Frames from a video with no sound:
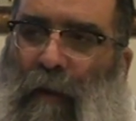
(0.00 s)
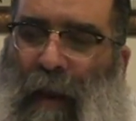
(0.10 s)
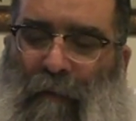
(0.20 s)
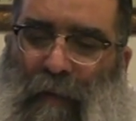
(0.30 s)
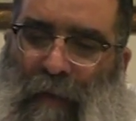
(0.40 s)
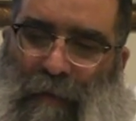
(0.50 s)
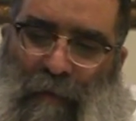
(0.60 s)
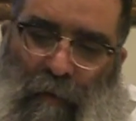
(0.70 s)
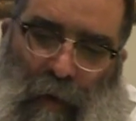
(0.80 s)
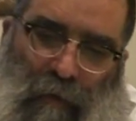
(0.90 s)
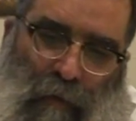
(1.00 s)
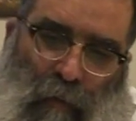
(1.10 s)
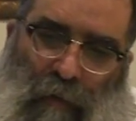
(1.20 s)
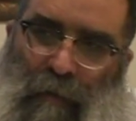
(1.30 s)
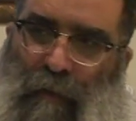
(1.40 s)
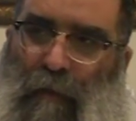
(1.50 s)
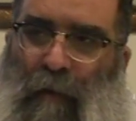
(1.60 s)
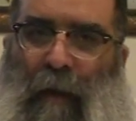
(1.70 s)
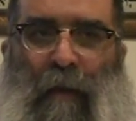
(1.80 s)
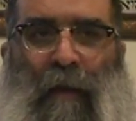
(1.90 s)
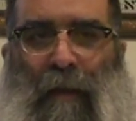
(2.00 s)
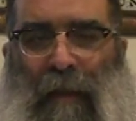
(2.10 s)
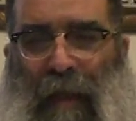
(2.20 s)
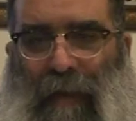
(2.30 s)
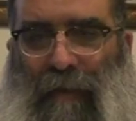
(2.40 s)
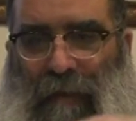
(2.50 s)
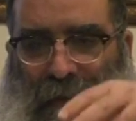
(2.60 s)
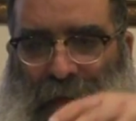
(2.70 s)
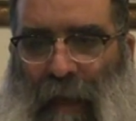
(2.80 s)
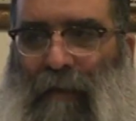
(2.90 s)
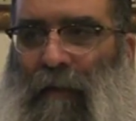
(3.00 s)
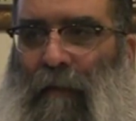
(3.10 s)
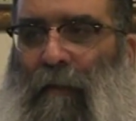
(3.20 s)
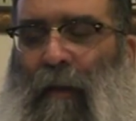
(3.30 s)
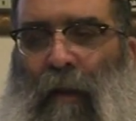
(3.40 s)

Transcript: Everything is directed towards the Torah. That's his center.